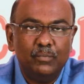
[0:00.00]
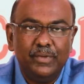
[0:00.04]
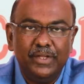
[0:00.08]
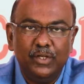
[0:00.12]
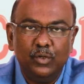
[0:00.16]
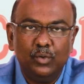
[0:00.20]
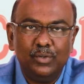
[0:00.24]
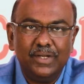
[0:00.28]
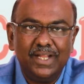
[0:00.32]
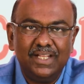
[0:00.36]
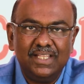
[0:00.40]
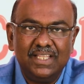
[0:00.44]
We
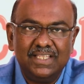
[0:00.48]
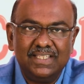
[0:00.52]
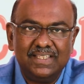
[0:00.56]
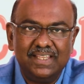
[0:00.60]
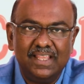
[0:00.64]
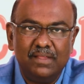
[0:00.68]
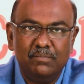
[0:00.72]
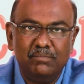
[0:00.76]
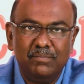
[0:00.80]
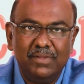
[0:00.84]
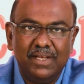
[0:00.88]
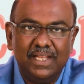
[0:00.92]
don't get the
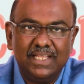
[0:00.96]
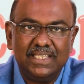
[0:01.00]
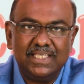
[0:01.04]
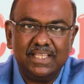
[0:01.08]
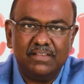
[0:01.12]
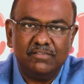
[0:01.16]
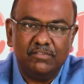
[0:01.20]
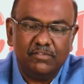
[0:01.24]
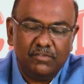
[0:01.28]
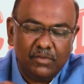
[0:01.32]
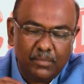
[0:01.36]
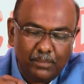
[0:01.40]
same millets
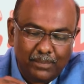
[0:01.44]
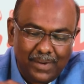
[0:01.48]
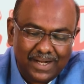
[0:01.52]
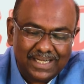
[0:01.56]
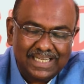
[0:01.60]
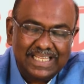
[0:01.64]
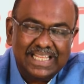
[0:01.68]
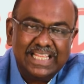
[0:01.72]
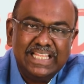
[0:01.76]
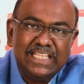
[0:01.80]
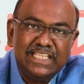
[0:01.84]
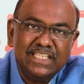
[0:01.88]
everywhere,
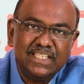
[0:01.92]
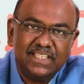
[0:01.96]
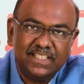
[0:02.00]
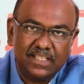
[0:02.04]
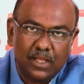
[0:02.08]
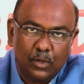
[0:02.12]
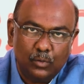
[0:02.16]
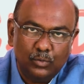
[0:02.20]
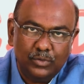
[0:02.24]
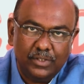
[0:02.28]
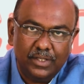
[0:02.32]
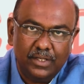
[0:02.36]
but in
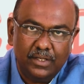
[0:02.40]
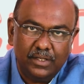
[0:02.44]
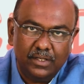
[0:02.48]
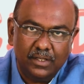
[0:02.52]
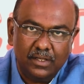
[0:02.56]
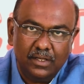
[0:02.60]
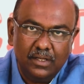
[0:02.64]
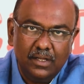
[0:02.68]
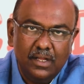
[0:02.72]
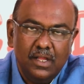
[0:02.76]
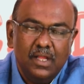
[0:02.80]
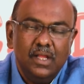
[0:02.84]
South
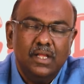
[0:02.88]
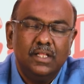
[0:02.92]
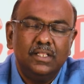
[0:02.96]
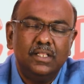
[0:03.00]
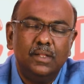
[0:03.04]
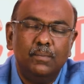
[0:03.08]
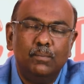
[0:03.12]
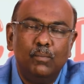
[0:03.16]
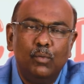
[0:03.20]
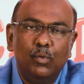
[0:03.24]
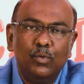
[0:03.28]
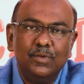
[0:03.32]
India
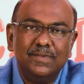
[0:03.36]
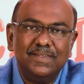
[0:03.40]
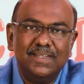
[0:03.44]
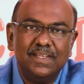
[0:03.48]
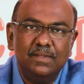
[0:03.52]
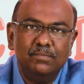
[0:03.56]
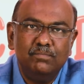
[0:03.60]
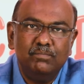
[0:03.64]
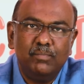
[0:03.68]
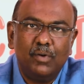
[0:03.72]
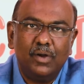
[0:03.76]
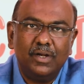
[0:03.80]
the most
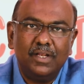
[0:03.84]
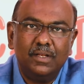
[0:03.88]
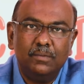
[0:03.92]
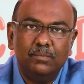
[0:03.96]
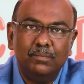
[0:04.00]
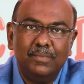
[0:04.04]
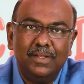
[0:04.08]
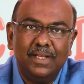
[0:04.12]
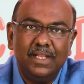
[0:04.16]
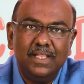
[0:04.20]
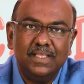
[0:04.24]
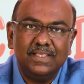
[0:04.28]

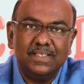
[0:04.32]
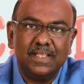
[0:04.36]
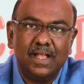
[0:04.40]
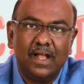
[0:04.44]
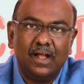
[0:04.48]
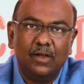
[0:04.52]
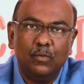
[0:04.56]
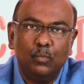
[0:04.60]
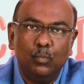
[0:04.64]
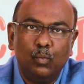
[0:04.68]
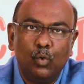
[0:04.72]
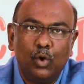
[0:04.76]
important millets
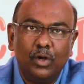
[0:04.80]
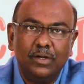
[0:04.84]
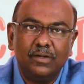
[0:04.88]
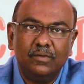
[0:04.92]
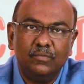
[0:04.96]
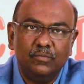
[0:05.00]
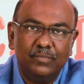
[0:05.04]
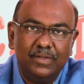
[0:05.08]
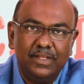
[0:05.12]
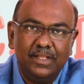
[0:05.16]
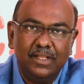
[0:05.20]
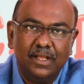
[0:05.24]
are what
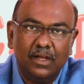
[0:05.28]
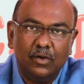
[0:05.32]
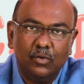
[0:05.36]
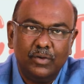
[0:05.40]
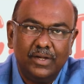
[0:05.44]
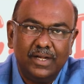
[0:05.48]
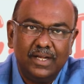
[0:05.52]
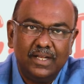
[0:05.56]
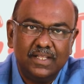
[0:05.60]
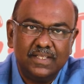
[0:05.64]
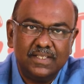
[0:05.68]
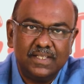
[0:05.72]
we are
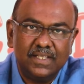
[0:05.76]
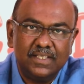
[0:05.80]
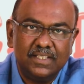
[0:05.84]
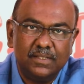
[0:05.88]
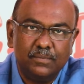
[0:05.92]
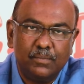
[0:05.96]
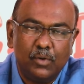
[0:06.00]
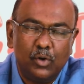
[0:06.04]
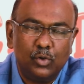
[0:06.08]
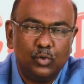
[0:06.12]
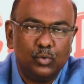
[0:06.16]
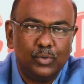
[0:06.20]
going to
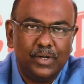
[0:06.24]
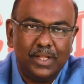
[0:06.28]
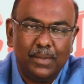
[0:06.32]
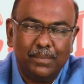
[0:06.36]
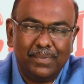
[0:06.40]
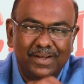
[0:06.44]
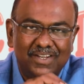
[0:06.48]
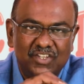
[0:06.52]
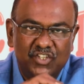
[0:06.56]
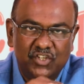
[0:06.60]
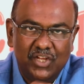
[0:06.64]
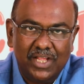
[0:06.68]
discuss about today.
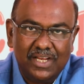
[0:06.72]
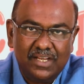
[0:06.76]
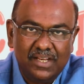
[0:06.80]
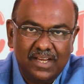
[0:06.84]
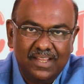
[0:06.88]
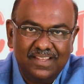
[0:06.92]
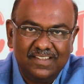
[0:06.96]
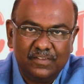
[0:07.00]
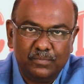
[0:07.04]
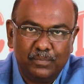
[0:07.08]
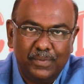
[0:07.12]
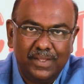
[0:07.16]
But
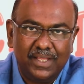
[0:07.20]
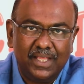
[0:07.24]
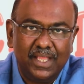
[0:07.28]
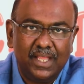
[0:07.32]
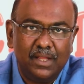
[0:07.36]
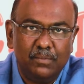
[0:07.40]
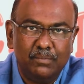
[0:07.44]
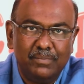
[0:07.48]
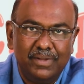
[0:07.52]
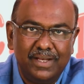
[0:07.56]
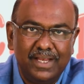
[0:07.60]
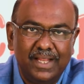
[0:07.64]
generally
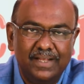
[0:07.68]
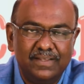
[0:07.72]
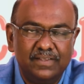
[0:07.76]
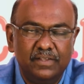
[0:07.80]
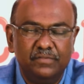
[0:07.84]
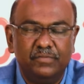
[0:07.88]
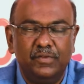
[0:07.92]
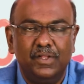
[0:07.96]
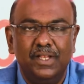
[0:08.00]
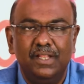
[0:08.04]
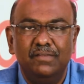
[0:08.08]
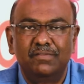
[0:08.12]
speaking, millets,
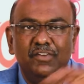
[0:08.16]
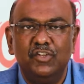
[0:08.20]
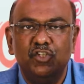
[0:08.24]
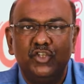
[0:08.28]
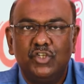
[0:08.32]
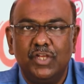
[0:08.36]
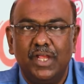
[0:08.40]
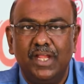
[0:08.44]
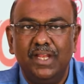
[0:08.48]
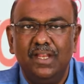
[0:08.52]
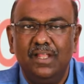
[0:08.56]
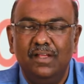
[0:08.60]
if you live in
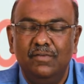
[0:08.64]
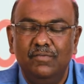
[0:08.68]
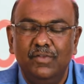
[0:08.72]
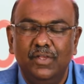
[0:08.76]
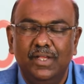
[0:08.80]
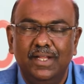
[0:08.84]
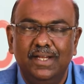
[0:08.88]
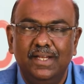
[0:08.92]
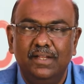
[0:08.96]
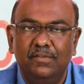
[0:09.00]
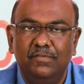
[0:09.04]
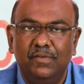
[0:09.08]
China,
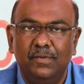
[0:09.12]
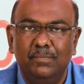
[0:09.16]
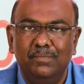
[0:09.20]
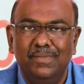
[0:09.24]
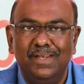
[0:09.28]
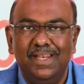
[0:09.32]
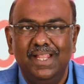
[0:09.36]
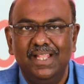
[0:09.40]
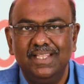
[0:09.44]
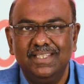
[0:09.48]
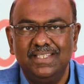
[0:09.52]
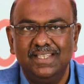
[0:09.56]
we get different
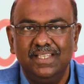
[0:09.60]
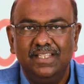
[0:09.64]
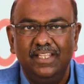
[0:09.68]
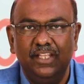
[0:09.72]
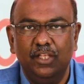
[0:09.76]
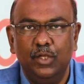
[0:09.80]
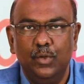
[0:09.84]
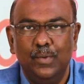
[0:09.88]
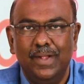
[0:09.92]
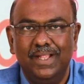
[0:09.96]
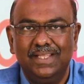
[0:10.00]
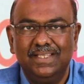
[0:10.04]
millets. In
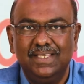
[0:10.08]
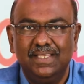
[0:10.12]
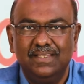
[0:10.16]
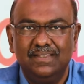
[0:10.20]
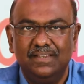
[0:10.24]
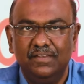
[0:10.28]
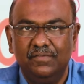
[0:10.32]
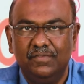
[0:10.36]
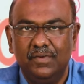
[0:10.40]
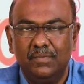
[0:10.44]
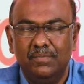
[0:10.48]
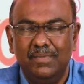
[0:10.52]
the US it's
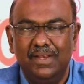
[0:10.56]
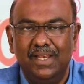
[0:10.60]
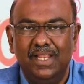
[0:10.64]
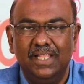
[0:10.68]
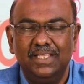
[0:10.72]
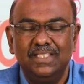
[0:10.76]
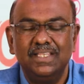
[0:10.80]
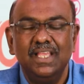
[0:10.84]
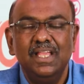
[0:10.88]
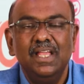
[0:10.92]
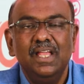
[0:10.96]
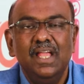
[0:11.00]
different
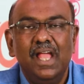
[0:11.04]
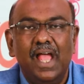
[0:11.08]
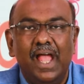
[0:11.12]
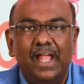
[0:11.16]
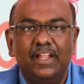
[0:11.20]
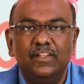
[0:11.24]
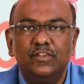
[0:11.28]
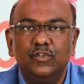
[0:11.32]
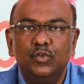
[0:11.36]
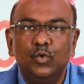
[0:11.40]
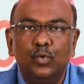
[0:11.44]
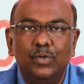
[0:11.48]
millets,
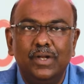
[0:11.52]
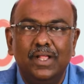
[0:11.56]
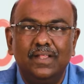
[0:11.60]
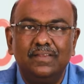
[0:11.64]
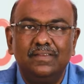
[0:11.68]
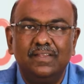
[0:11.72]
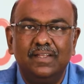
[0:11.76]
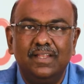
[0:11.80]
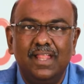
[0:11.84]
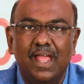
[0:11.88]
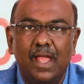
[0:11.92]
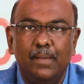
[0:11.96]
and so
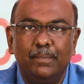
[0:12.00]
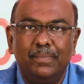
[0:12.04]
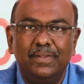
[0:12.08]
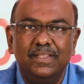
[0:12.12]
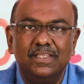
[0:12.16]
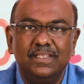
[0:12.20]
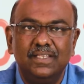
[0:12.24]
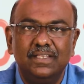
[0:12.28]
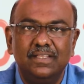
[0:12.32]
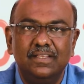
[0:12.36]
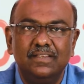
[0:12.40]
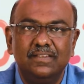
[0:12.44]
does it
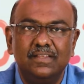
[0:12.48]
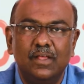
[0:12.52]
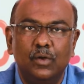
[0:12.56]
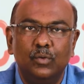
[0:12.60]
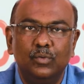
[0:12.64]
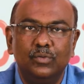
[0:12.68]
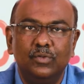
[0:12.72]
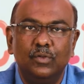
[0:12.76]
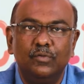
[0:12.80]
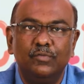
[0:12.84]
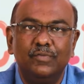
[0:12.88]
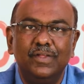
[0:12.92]
happens in the
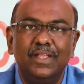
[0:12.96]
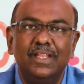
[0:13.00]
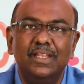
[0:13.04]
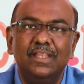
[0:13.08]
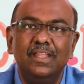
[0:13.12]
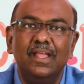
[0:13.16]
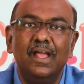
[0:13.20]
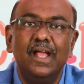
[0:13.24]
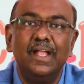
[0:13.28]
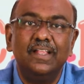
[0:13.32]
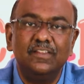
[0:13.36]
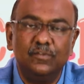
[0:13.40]
south of
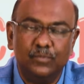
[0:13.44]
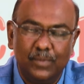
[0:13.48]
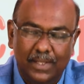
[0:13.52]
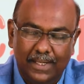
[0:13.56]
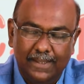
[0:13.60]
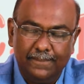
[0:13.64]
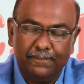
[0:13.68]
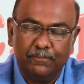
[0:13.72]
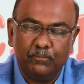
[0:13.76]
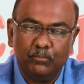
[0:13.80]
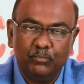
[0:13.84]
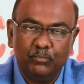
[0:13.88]
India as well.